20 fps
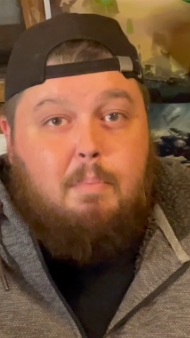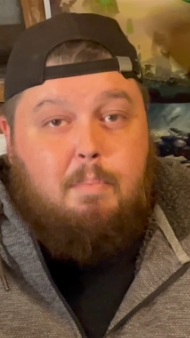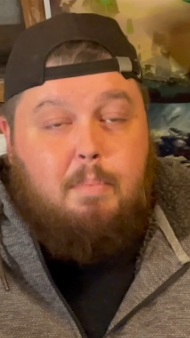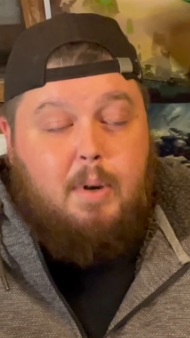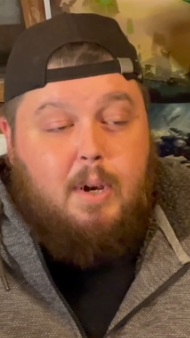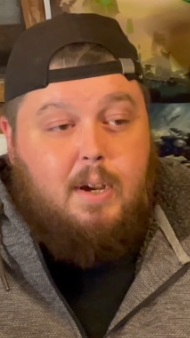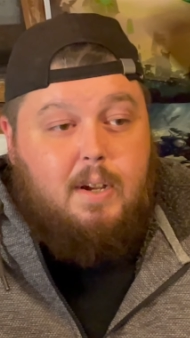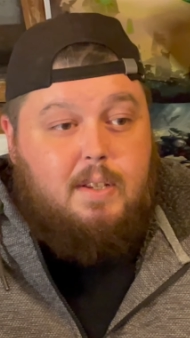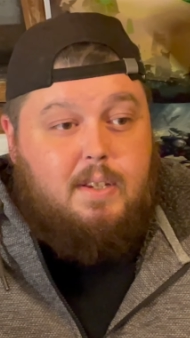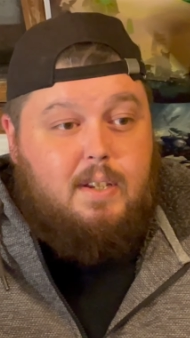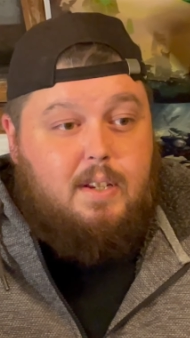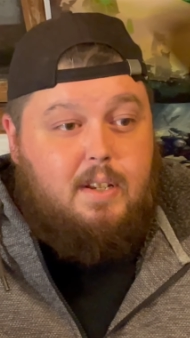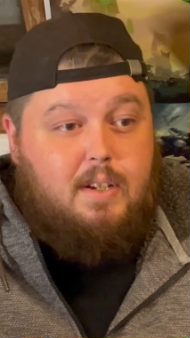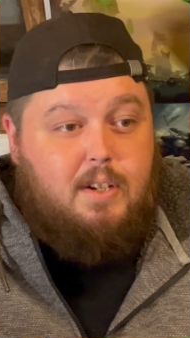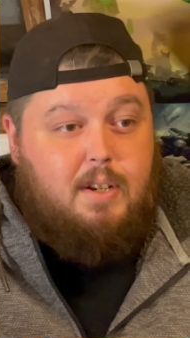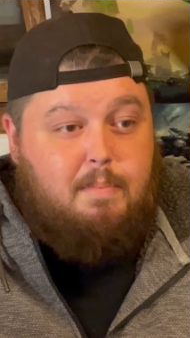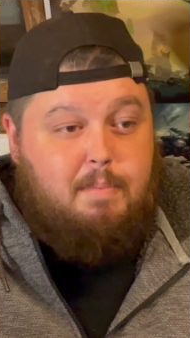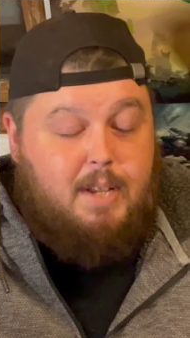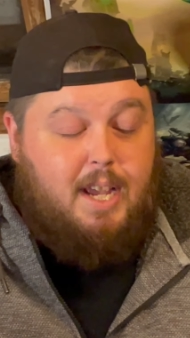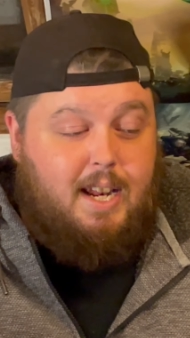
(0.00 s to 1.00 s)
But
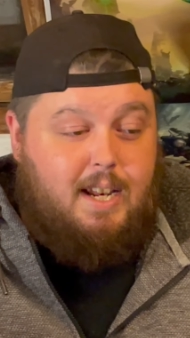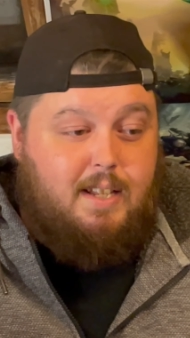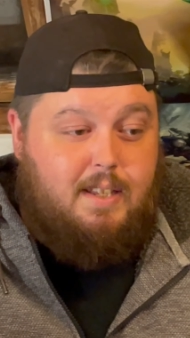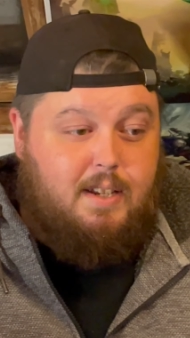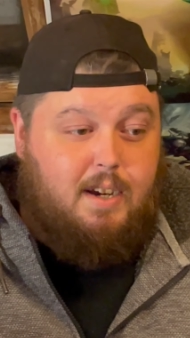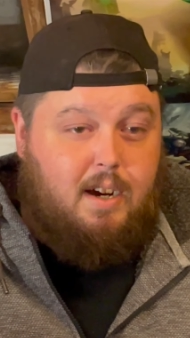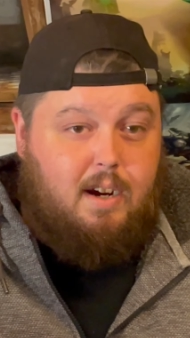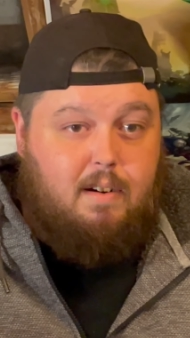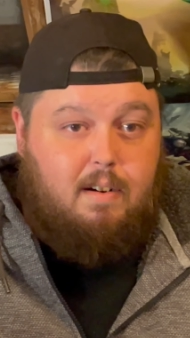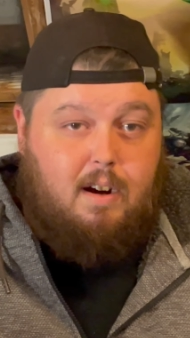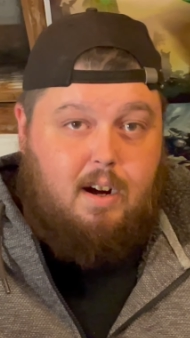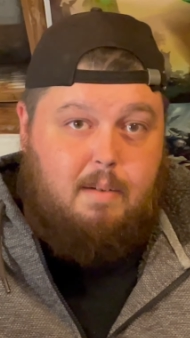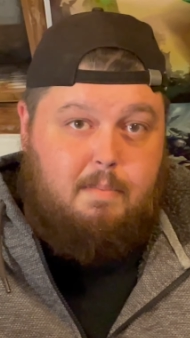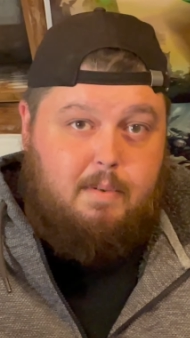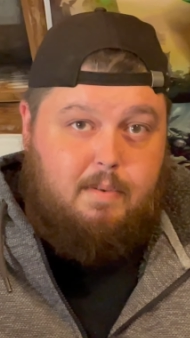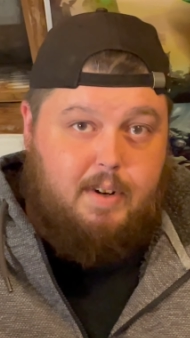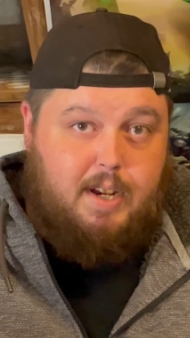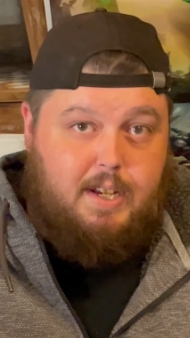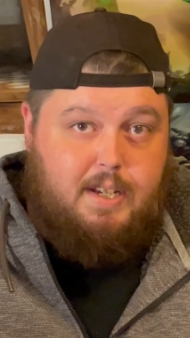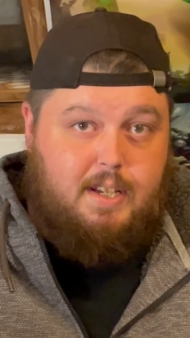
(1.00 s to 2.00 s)
she did a diorama
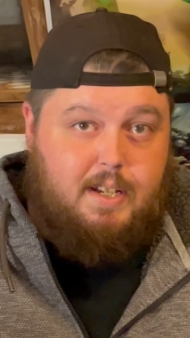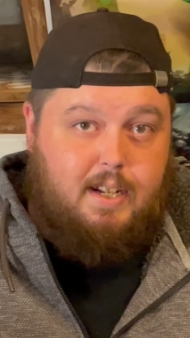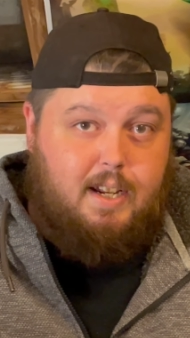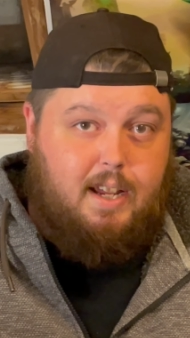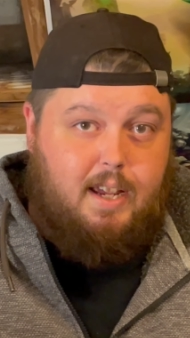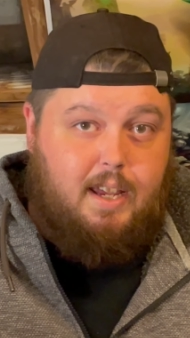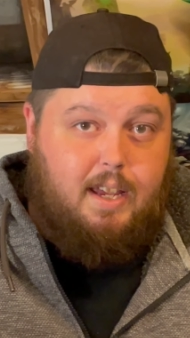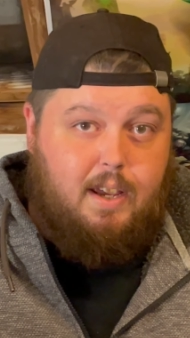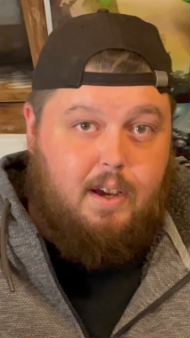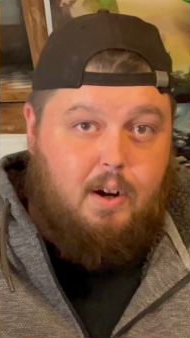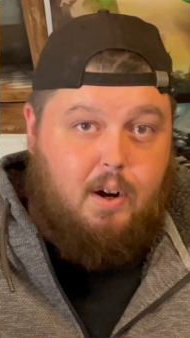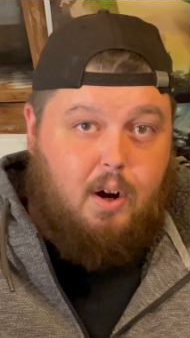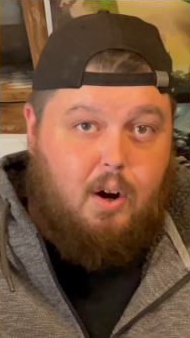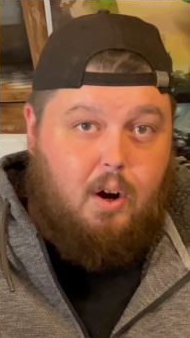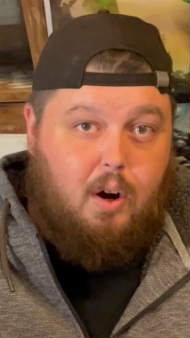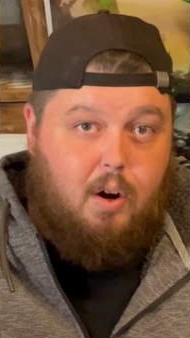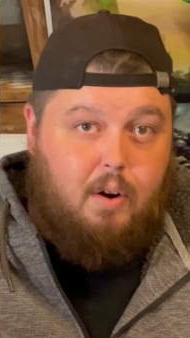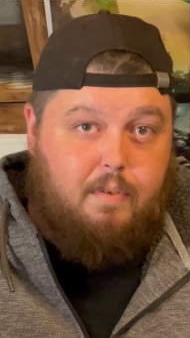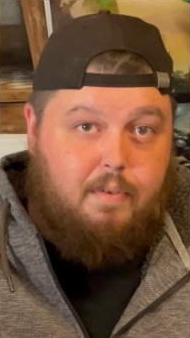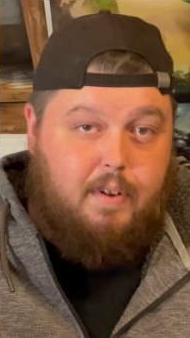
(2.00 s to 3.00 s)
recently
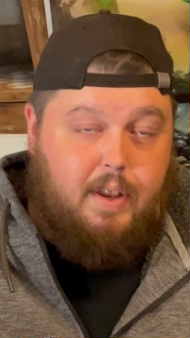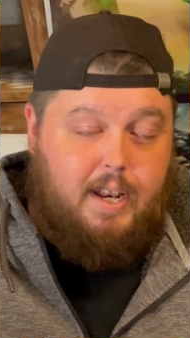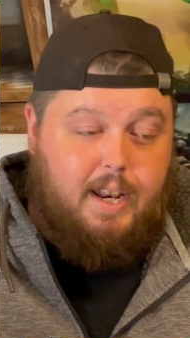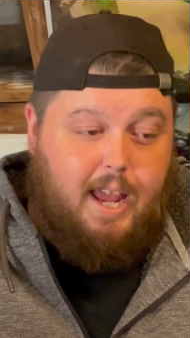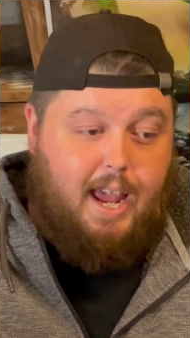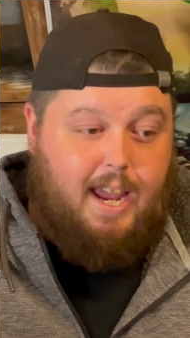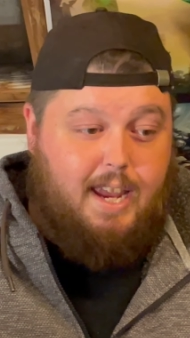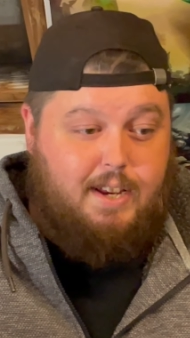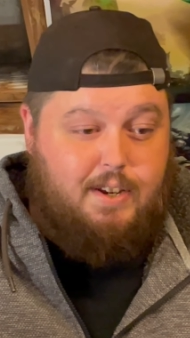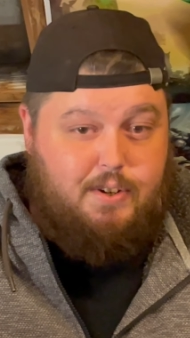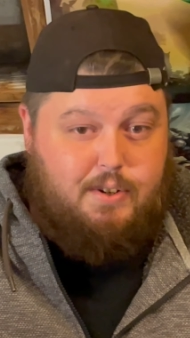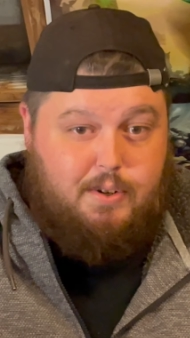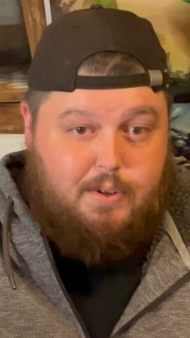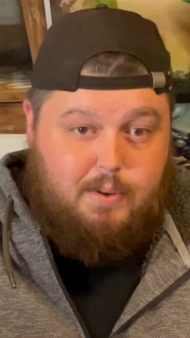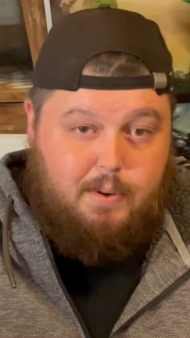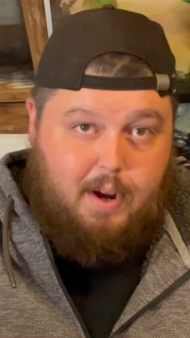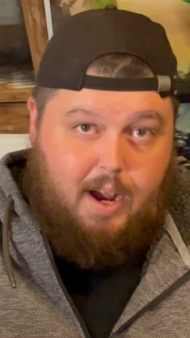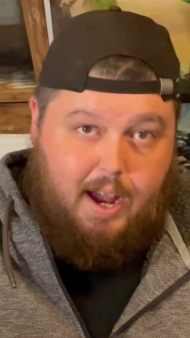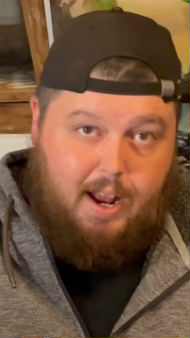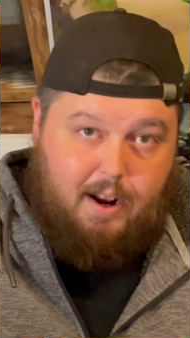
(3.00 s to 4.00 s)
of an
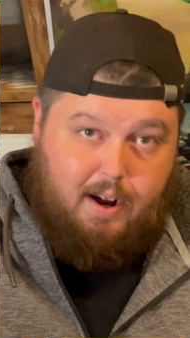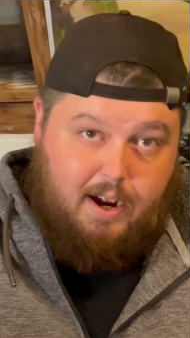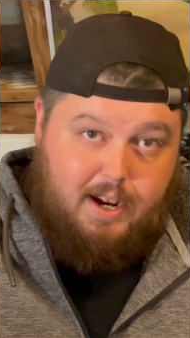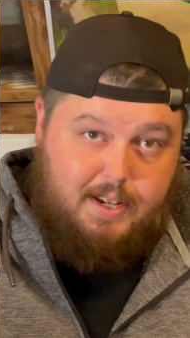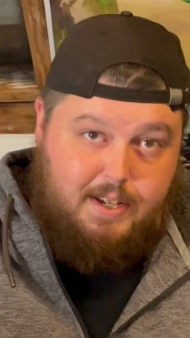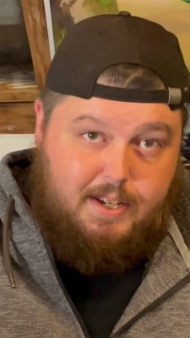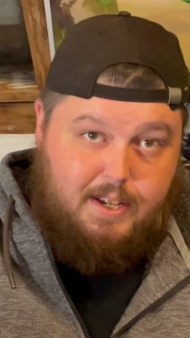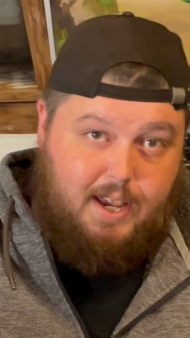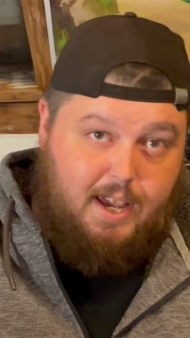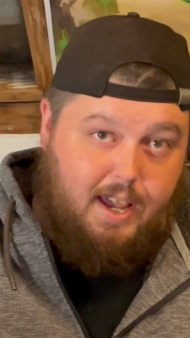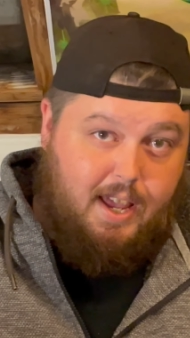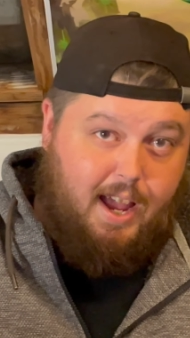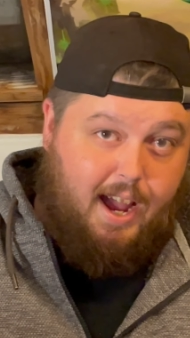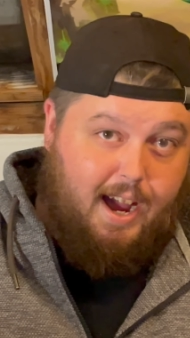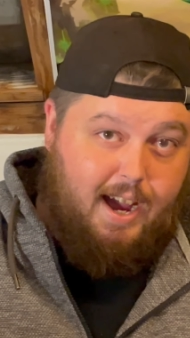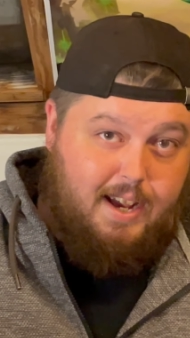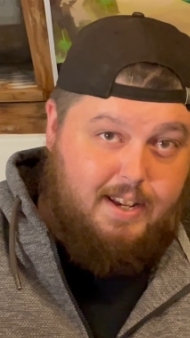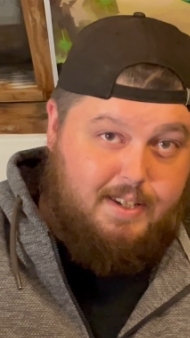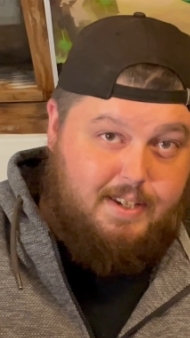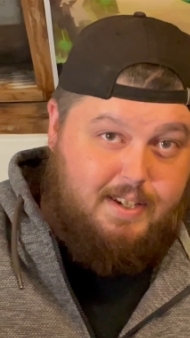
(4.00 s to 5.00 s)
angel, and I see it
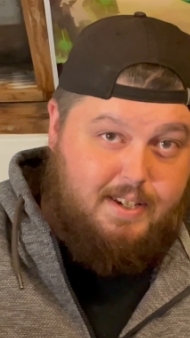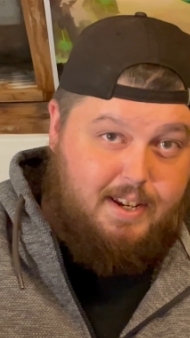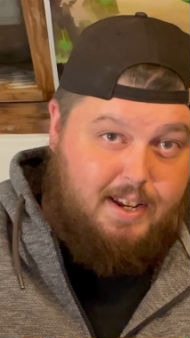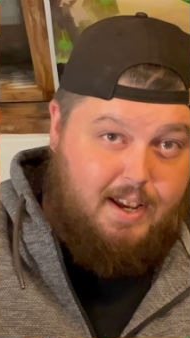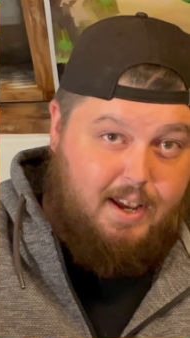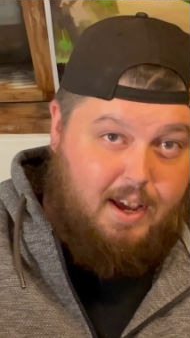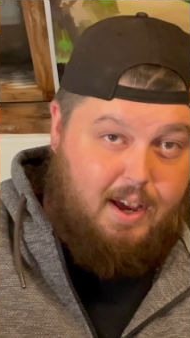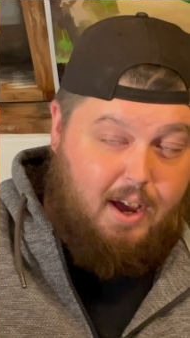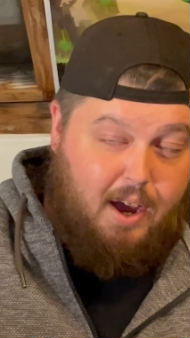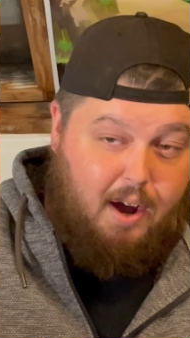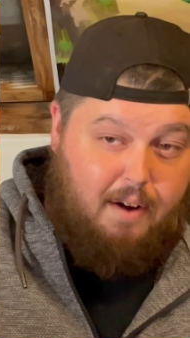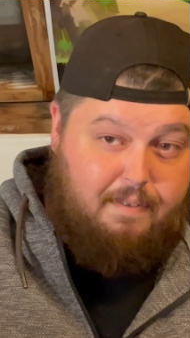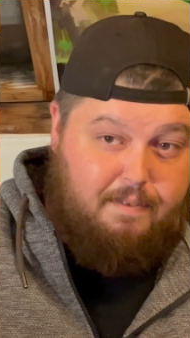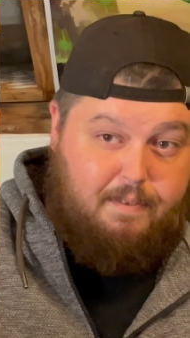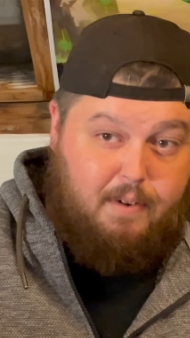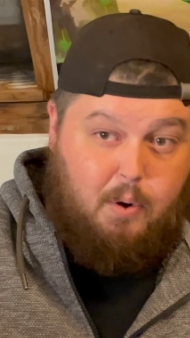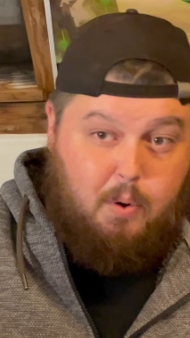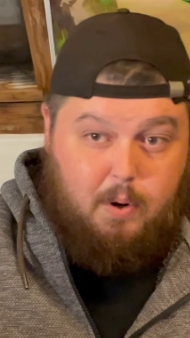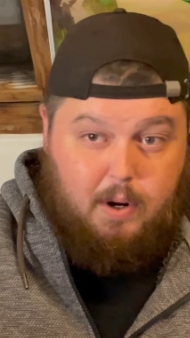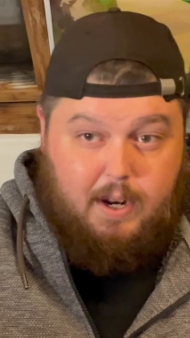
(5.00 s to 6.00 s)
as a
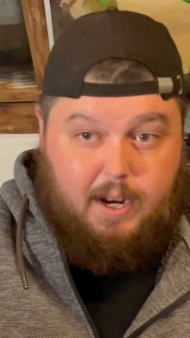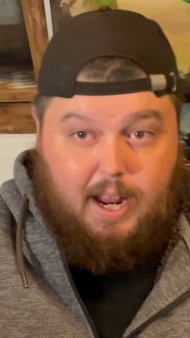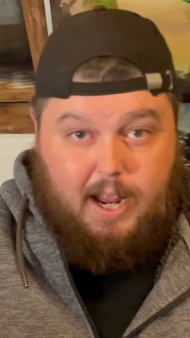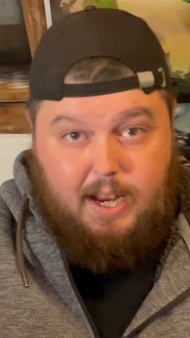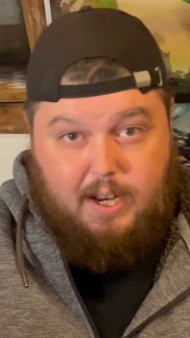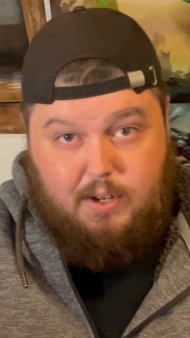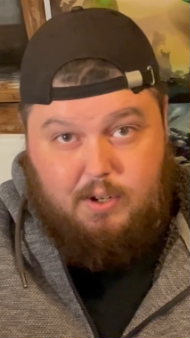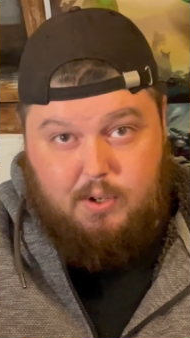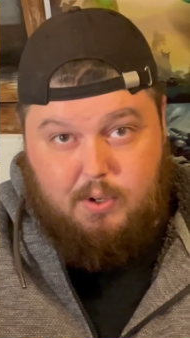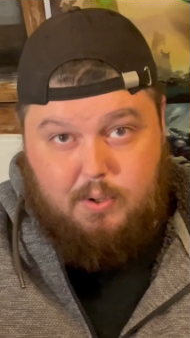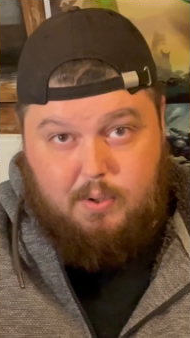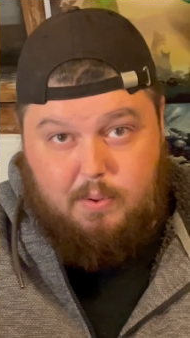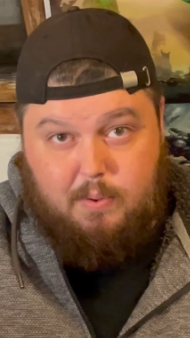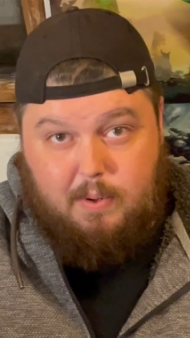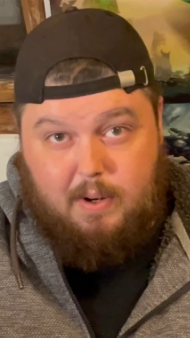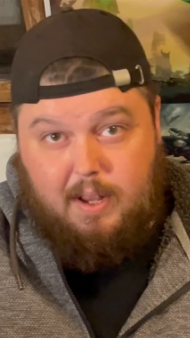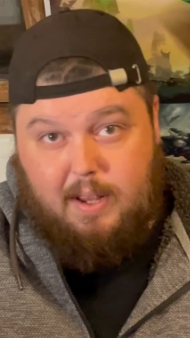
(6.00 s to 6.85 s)
fallen angel